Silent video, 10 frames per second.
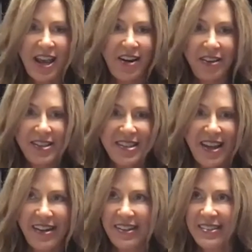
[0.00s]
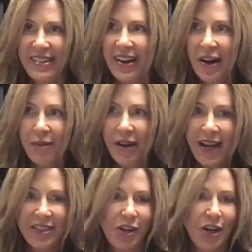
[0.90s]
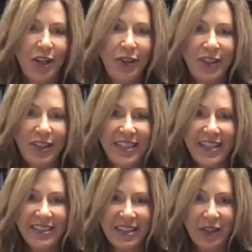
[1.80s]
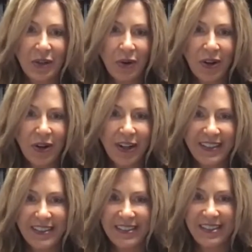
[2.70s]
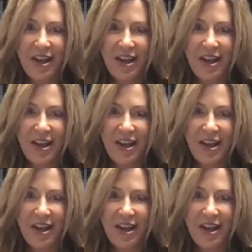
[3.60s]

and all of a sudden it's like, oh my gosh, our cute little desk in the corner, and it's